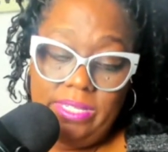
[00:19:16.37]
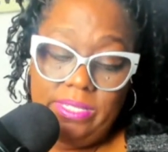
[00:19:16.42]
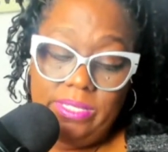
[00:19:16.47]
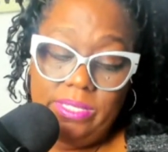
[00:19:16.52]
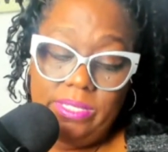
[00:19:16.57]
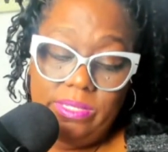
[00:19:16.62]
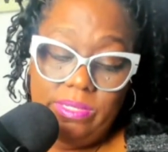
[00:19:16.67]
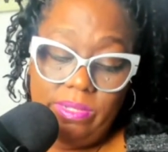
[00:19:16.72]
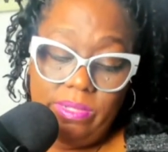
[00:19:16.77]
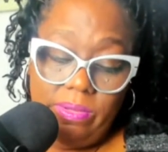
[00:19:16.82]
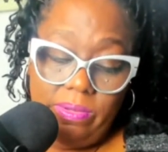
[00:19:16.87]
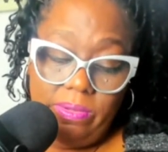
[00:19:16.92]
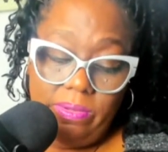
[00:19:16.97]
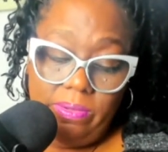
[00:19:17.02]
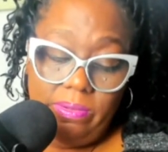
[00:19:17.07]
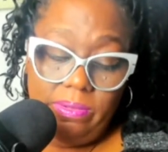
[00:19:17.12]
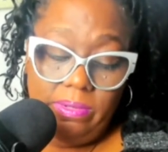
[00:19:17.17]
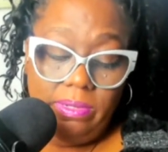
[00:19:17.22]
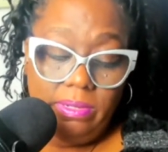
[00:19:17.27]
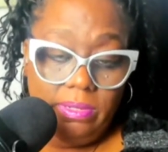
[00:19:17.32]

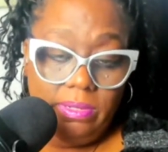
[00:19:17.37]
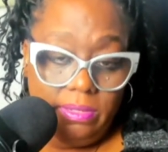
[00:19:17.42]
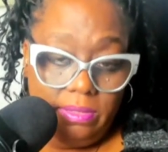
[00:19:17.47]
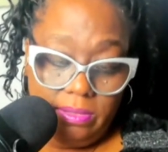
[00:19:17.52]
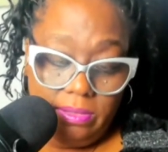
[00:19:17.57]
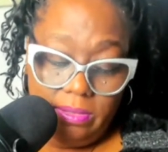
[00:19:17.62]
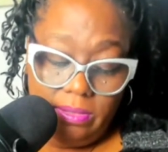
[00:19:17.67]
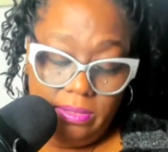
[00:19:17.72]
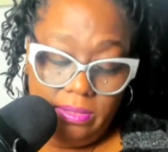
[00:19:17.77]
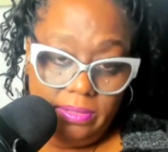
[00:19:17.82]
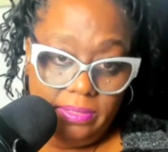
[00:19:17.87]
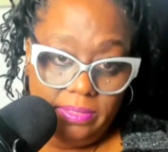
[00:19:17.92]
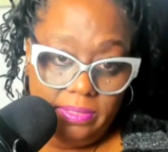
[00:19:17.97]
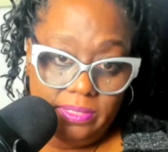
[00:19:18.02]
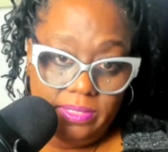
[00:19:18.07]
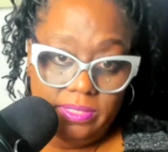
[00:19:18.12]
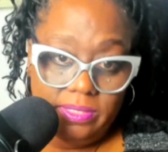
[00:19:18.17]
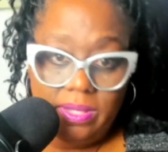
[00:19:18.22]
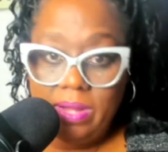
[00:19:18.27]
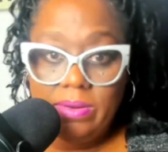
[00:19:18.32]
So
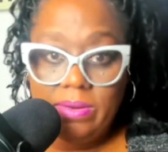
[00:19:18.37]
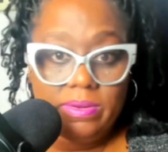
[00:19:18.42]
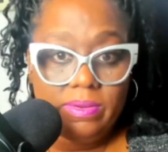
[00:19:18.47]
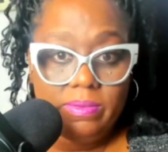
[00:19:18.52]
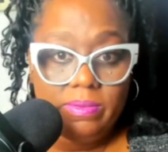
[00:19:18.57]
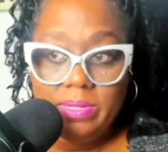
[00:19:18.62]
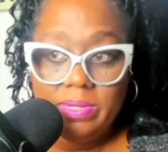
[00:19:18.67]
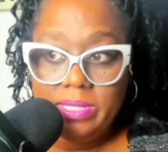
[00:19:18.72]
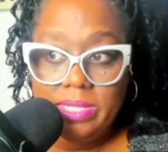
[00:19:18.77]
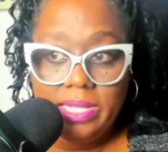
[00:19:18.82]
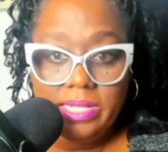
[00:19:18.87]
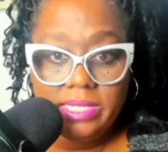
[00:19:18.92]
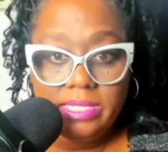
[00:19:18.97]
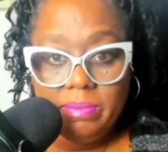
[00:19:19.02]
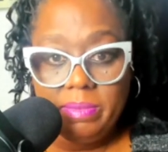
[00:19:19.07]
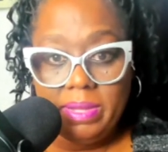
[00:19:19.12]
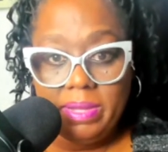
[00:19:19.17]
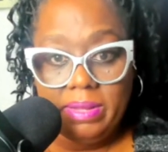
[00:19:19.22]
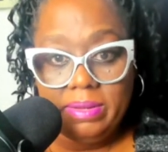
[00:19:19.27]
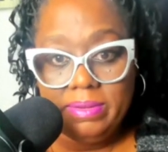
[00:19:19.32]
I don't know what that's
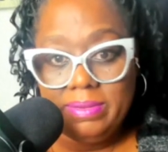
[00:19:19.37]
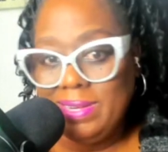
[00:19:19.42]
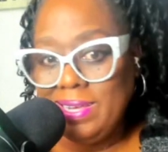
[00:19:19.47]
about.